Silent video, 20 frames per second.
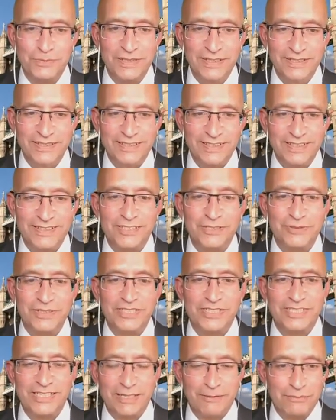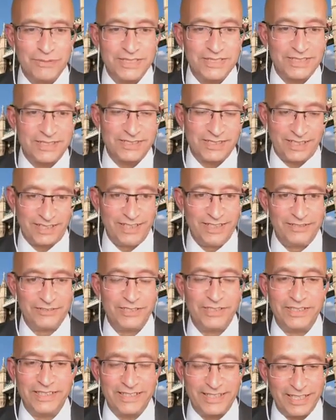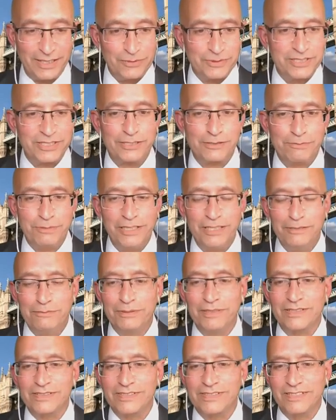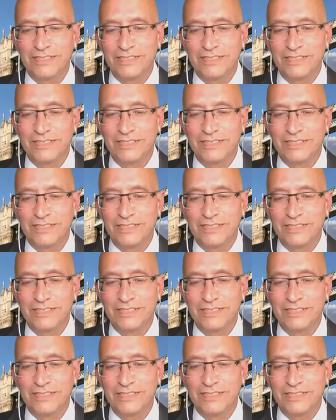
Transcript: and to establish this hierarchy. That was its purpose.